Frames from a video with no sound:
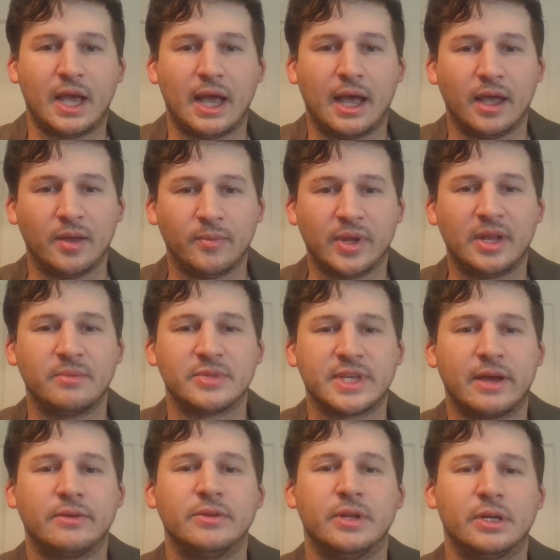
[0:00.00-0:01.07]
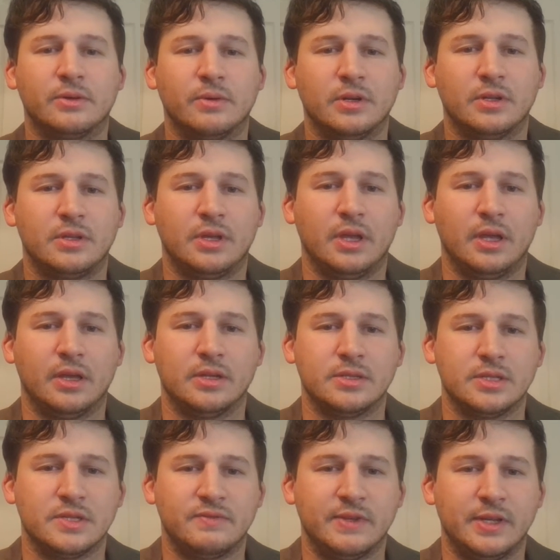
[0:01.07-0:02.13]
Hi, my name is Calton Duckworth,
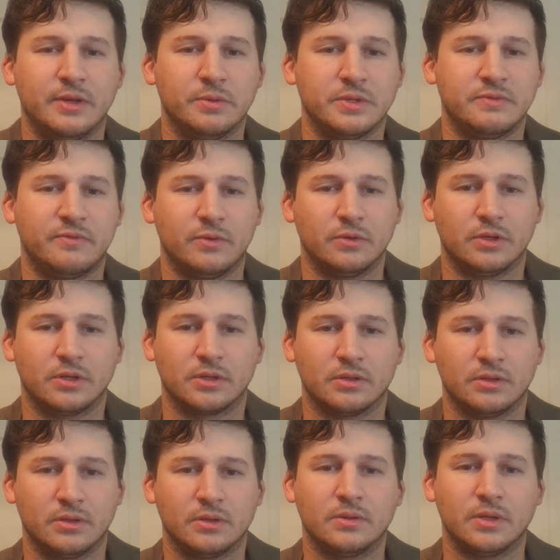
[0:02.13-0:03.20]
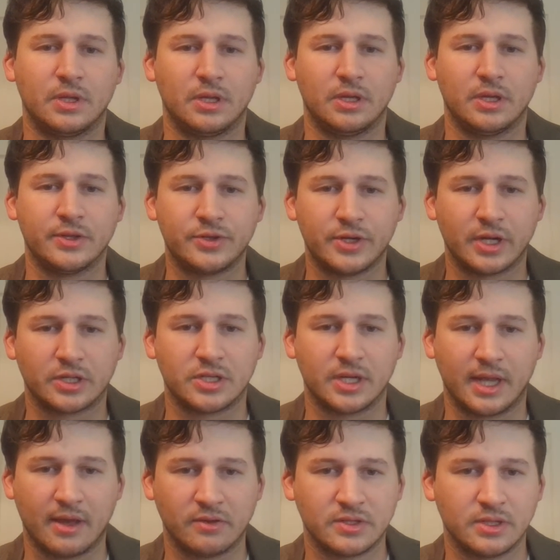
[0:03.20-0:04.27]
and this video is for the Introduction
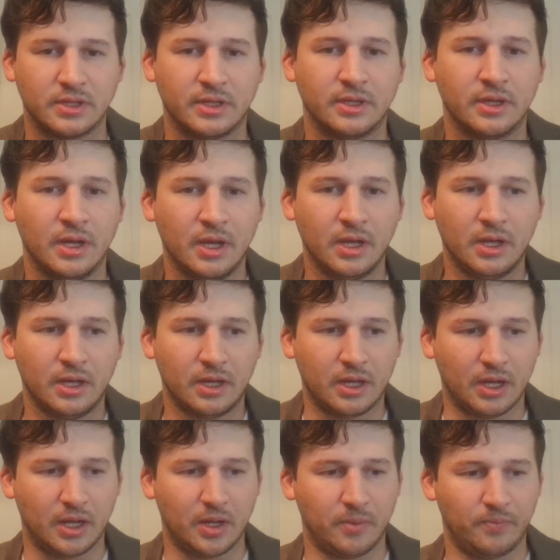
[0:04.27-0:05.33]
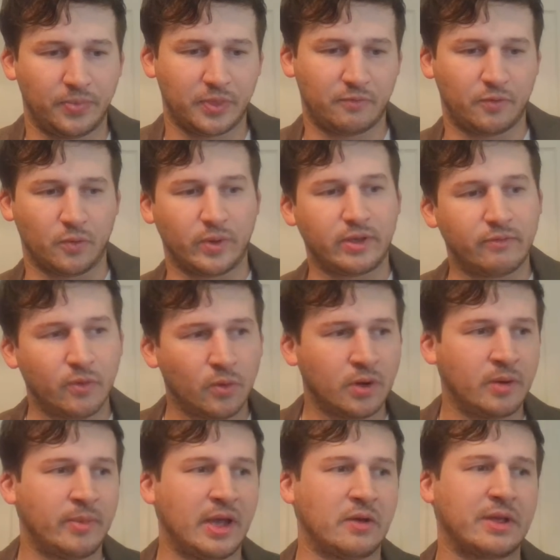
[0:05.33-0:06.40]
to Counseling. Um, for week
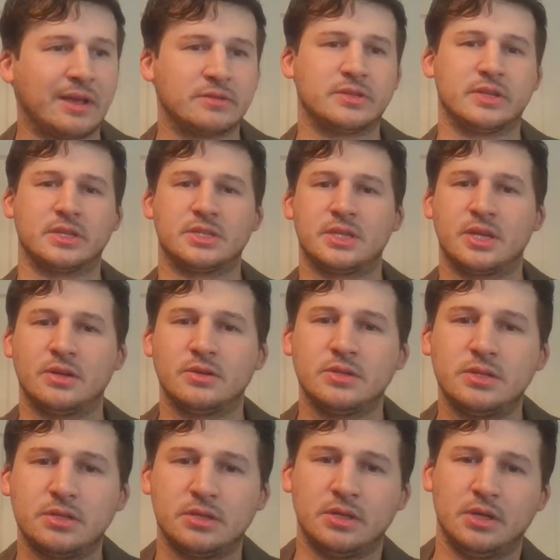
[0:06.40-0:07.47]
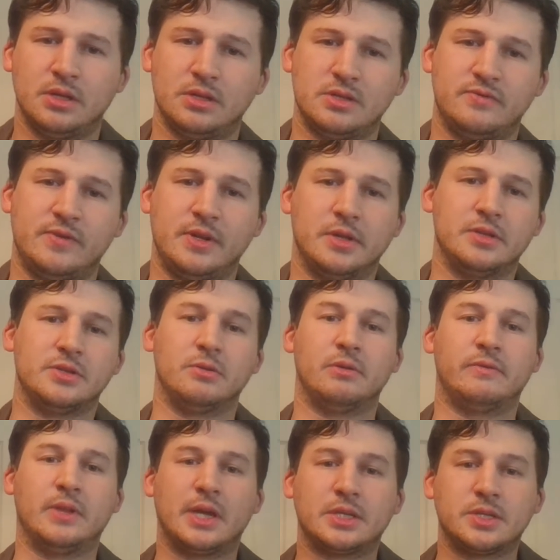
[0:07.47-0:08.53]
four about counseling skills, this video is a
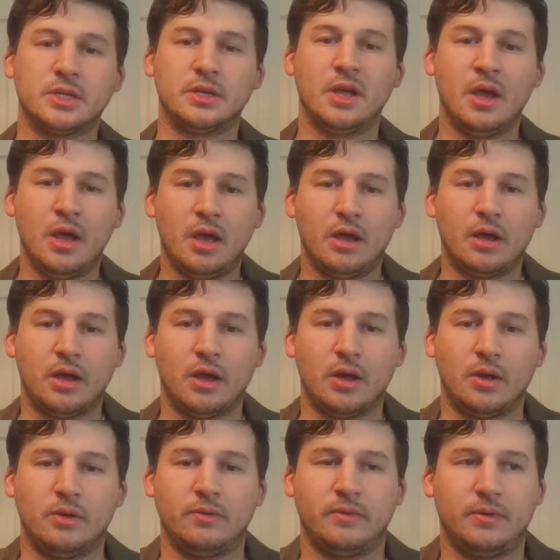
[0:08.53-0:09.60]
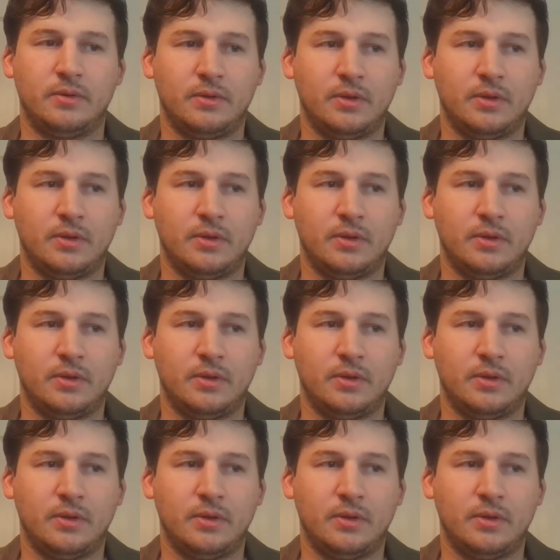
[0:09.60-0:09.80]
reflection of